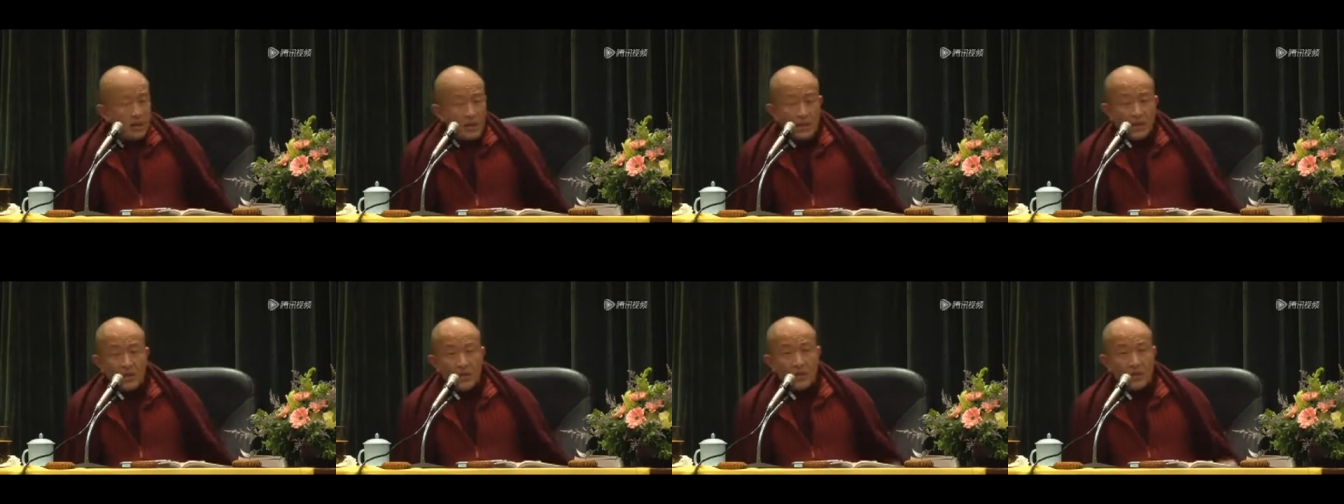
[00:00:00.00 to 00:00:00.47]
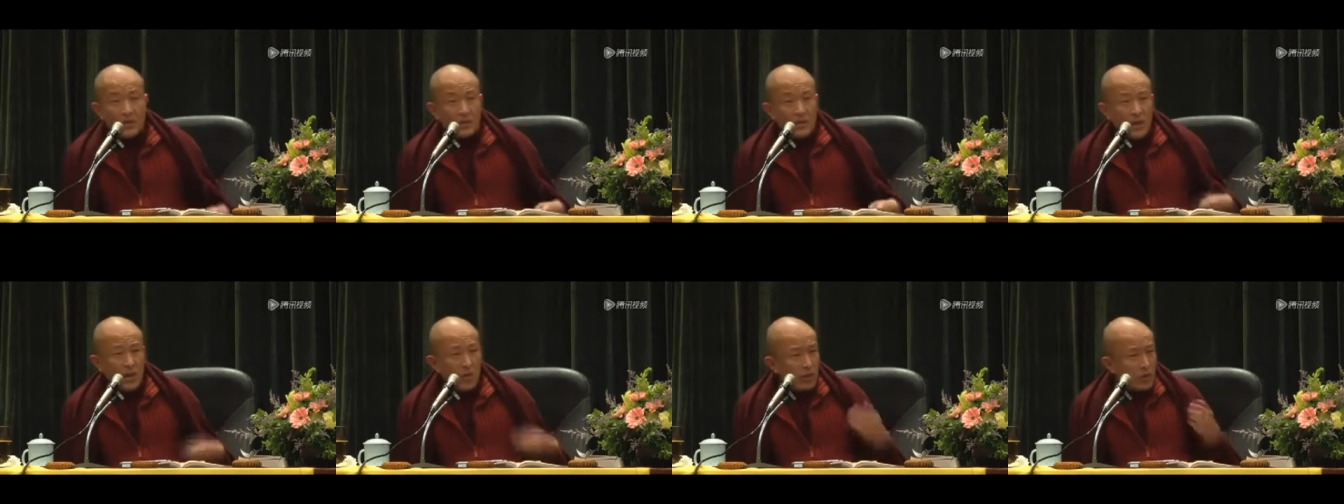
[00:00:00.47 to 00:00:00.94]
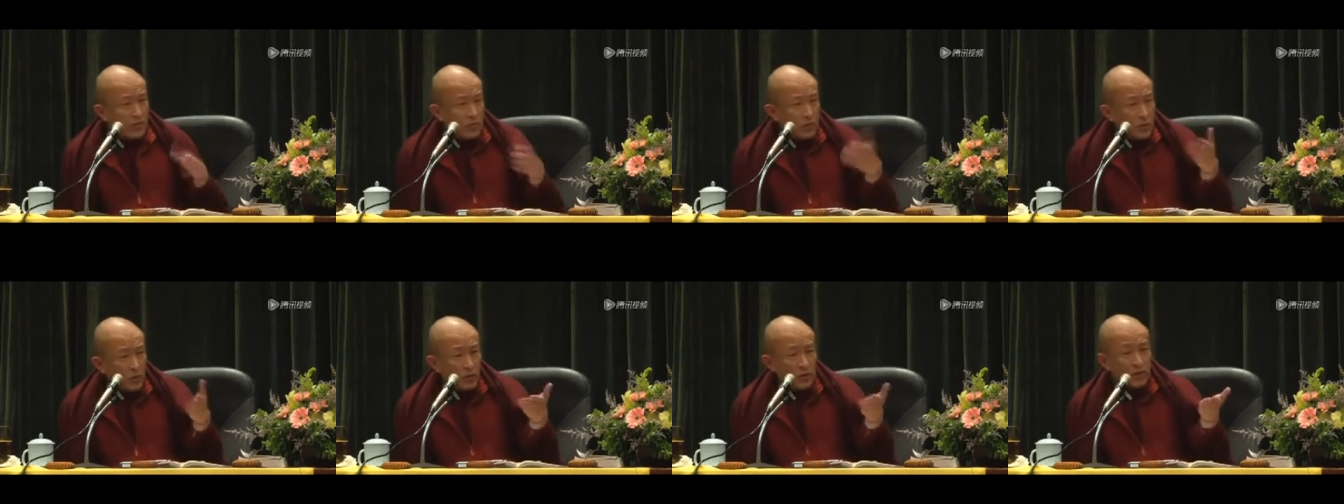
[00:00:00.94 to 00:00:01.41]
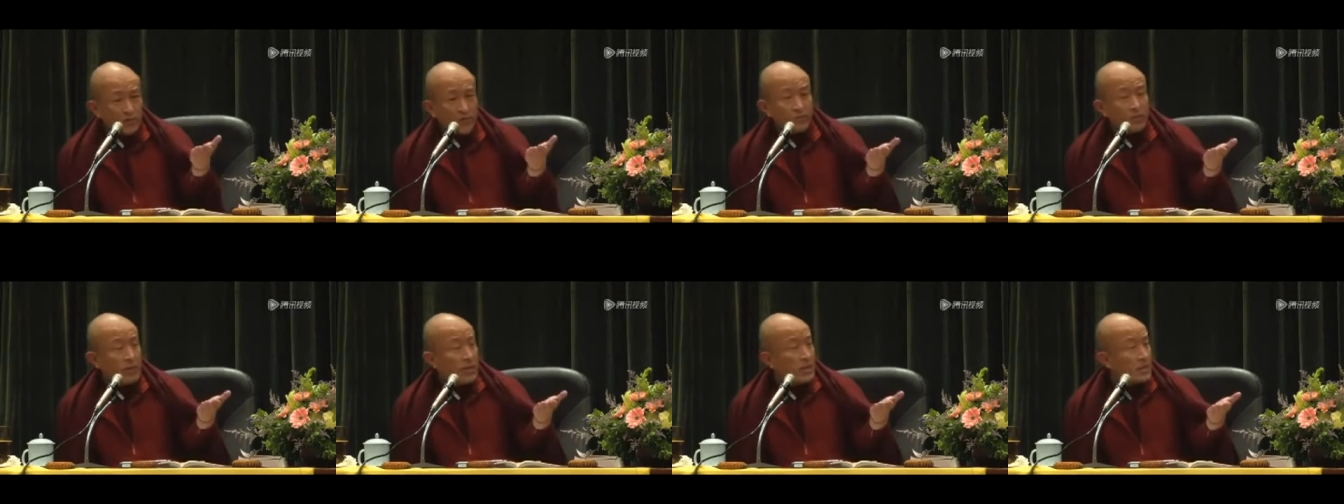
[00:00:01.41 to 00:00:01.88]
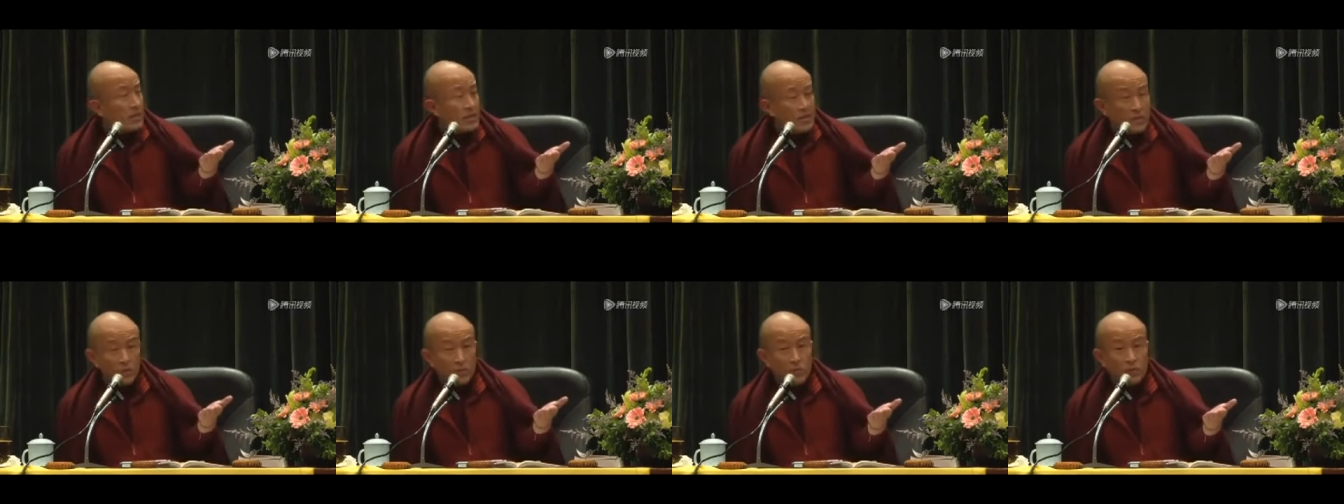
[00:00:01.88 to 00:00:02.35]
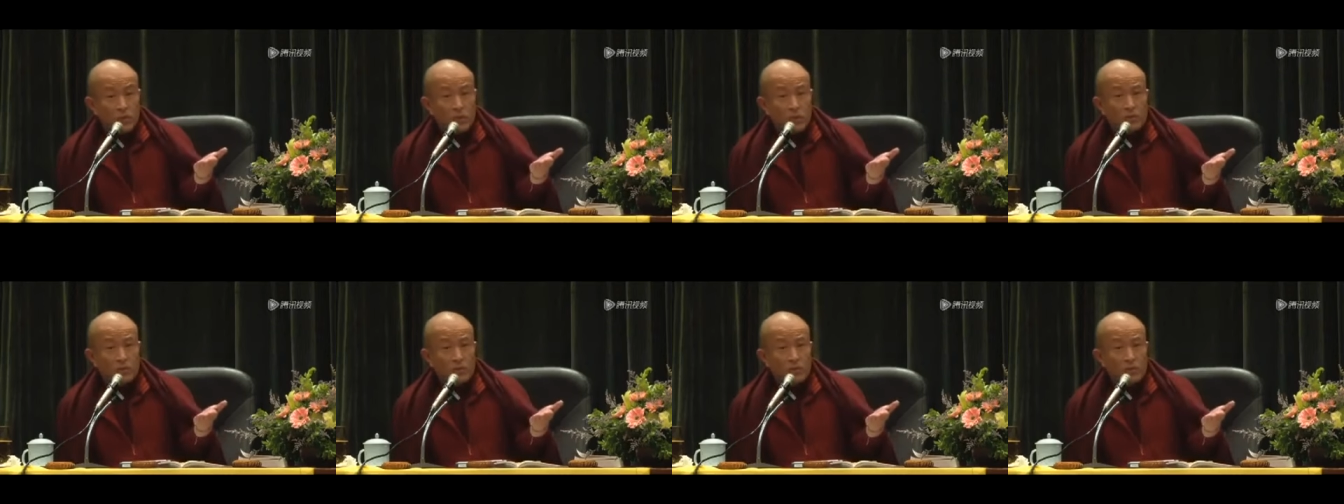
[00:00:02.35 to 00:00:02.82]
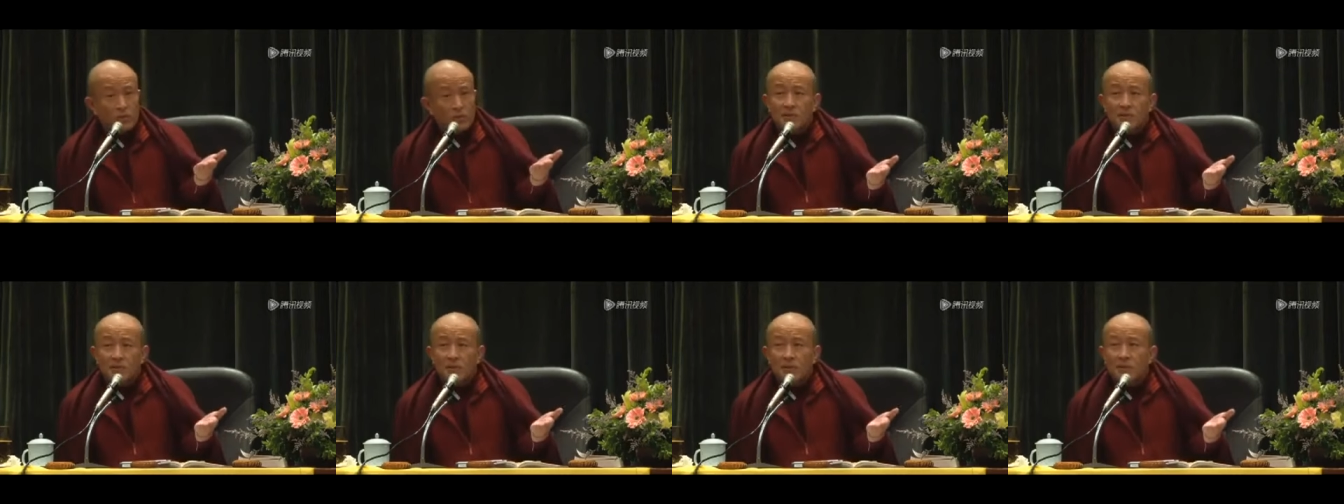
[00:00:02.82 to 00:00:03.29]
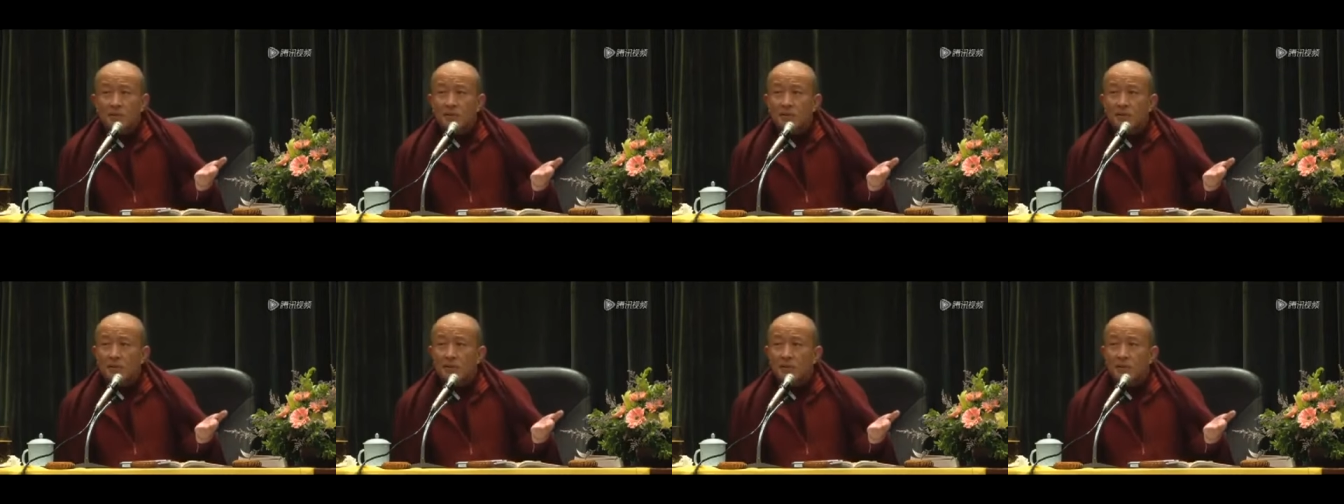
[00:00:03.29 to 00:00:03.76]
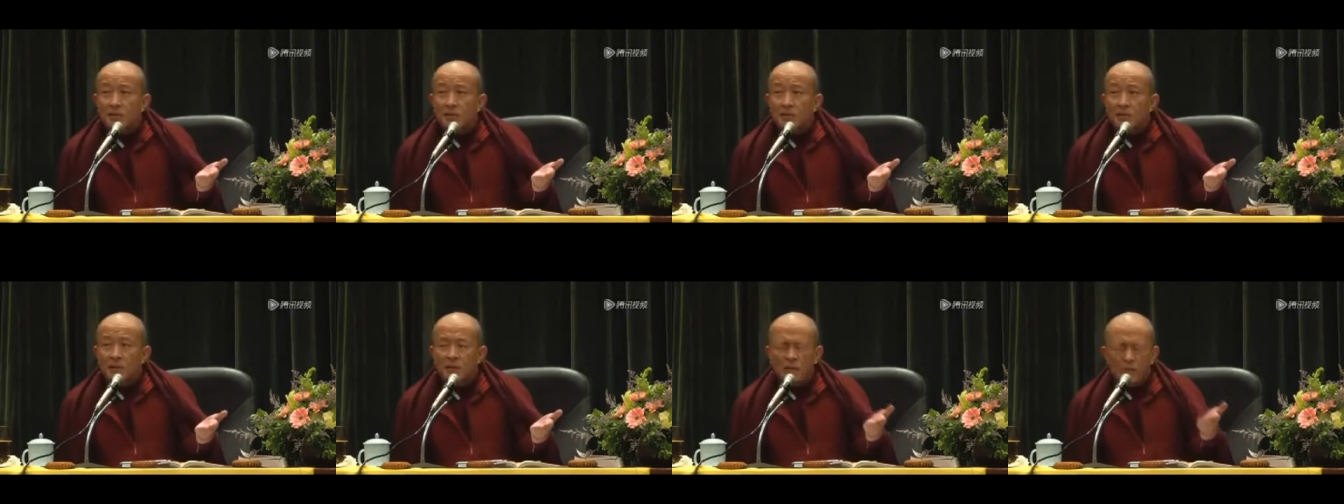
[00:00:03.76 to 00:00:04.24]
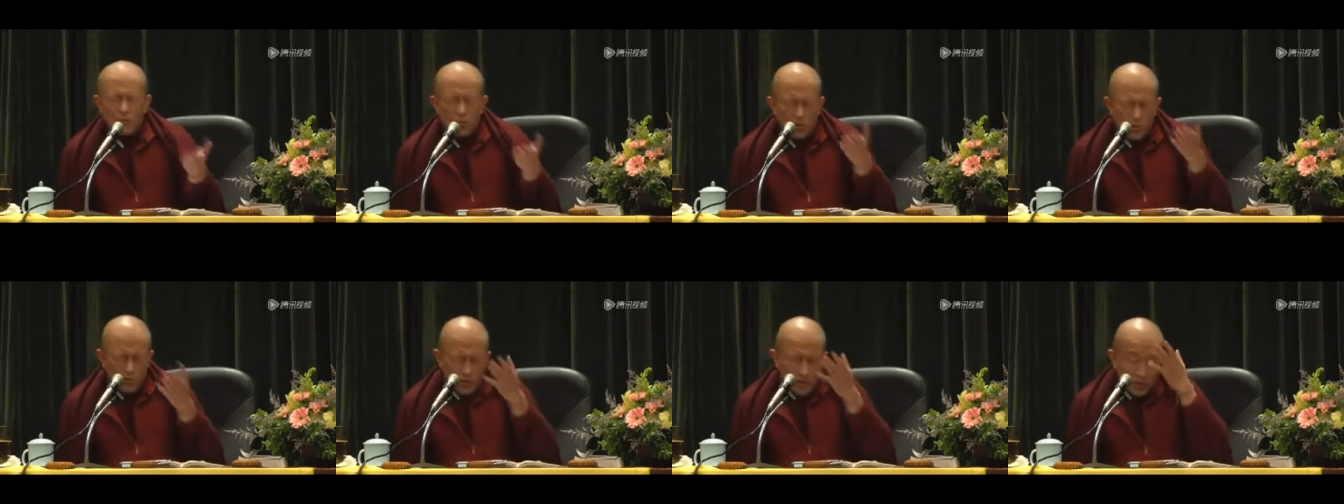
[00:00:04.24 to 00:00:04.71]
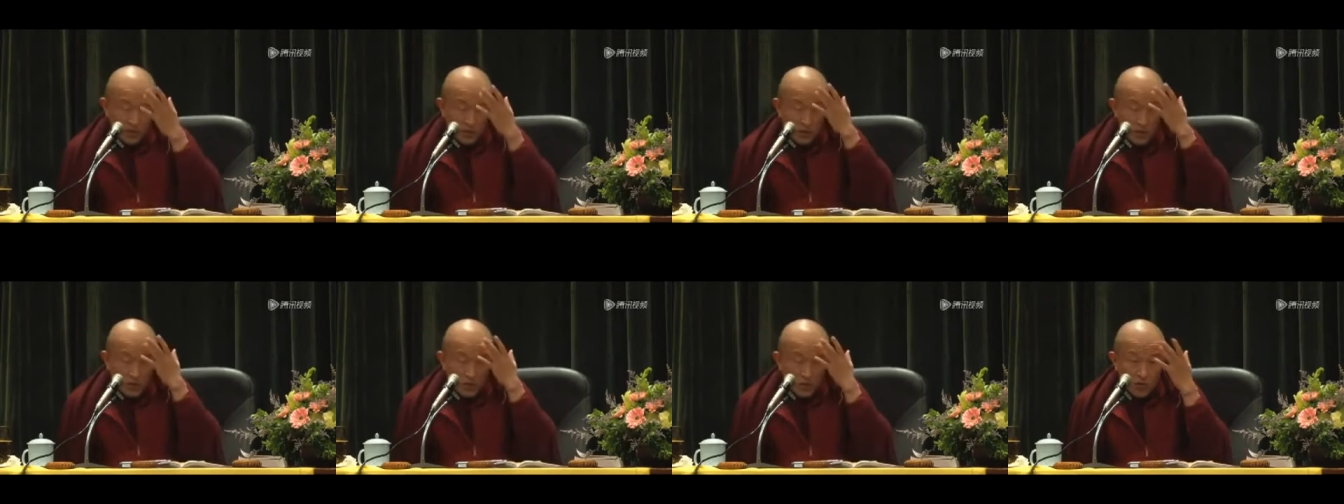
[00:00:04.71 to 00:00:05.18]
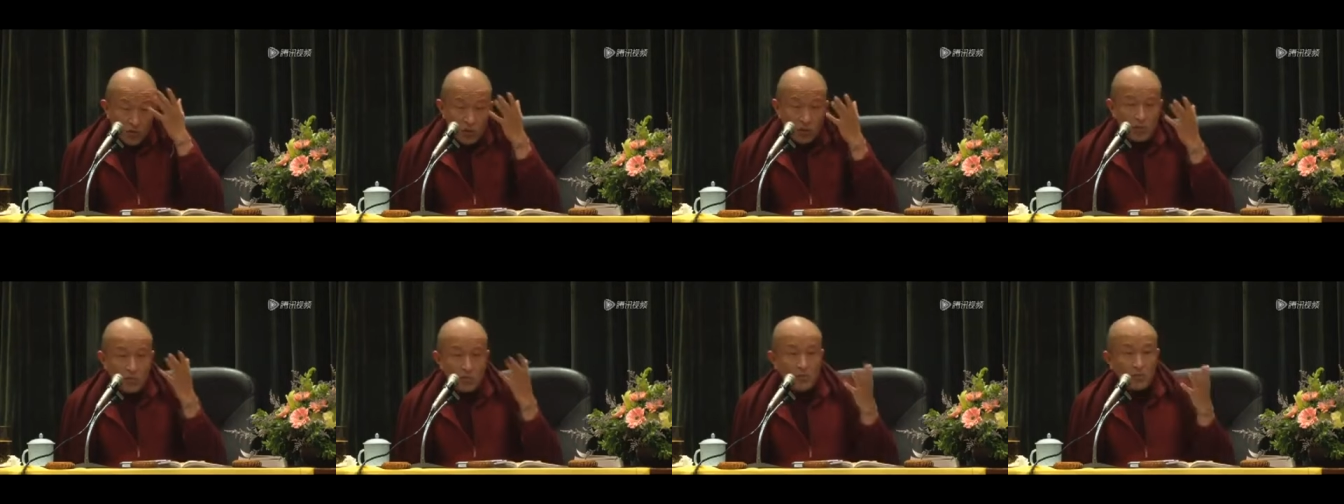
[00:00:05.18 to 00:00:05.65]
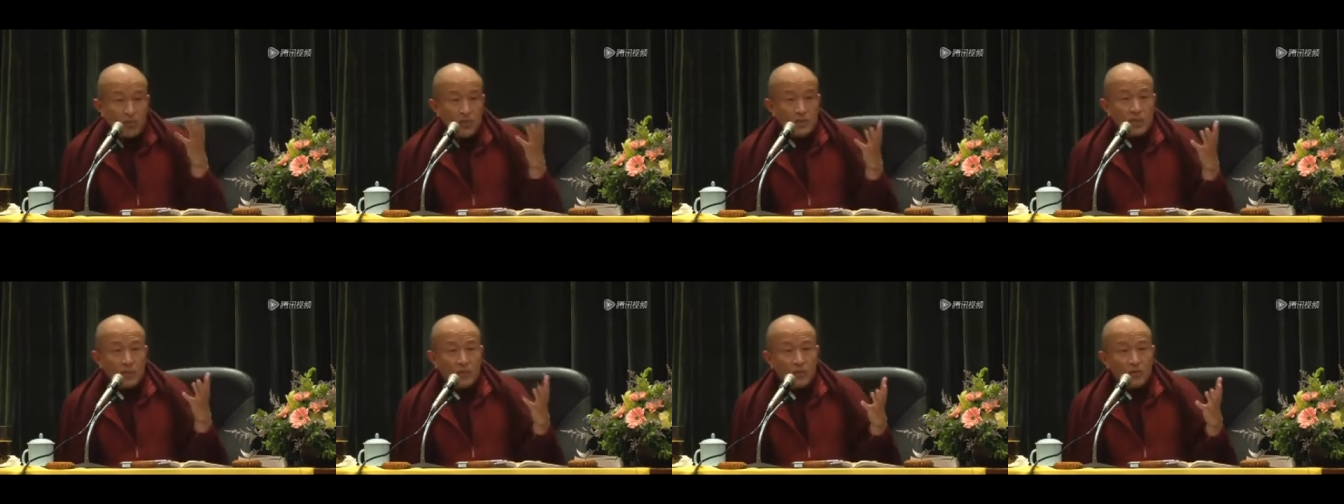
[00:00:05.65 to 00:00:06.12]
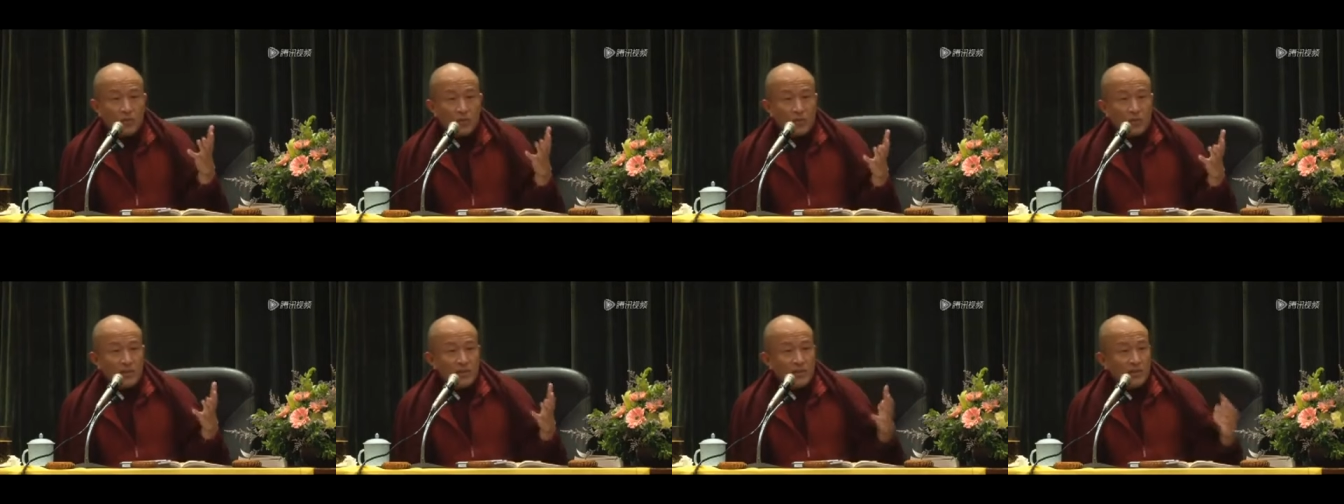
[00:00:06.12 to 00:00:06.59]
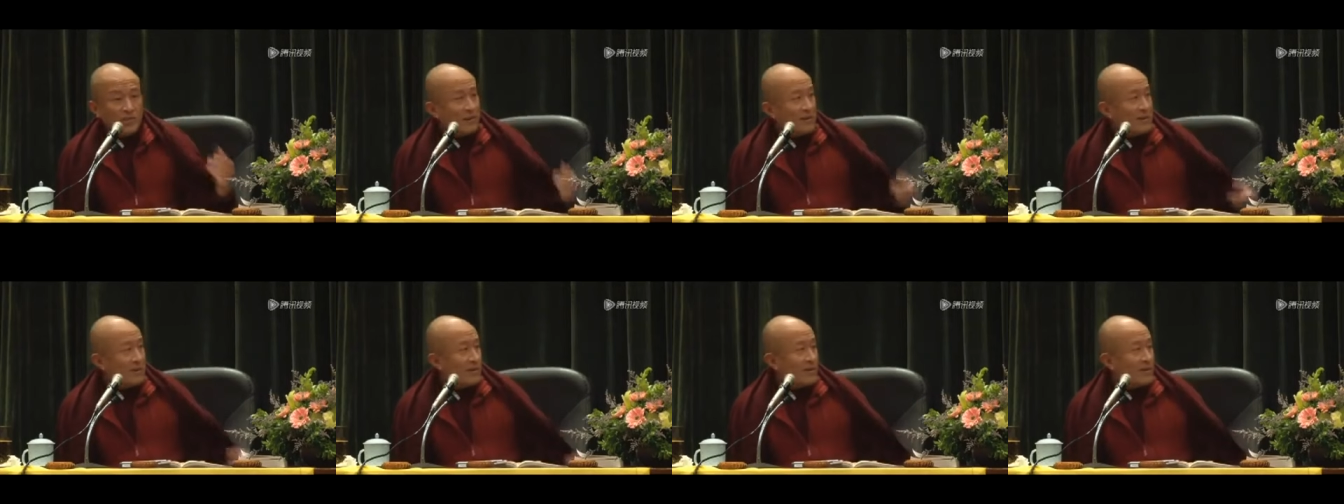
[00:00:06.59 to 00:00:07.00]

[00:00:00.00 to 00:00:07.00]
And he says, how come we don't have something like this in Buddhism? I've lost like 2000% of my temper.